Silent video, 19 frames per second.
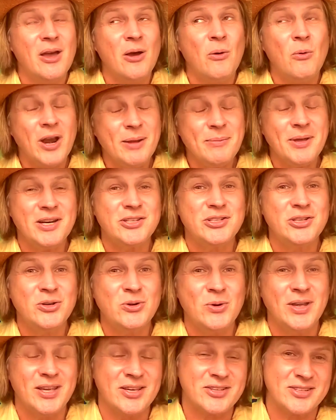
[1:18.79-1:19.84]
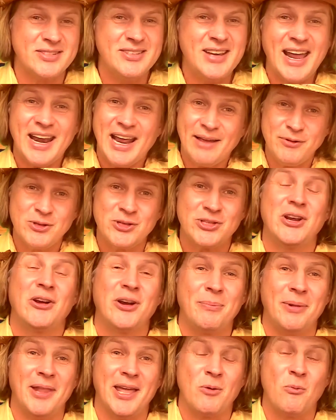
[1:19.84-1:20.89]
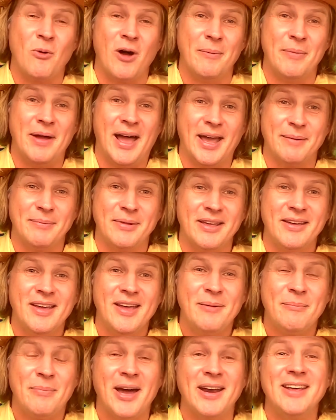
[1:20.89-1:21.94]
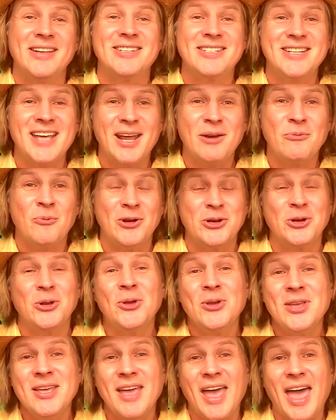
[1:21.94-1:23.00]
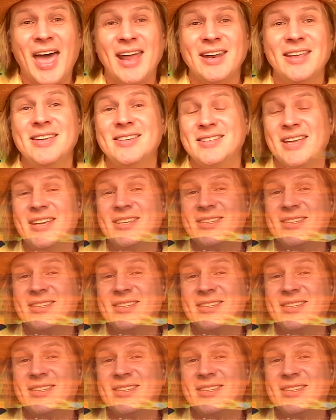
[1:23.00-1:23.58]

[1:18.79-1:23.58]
what I'm going to do is not have you stare at a blank wall behind me, but instead, what you're looking at is a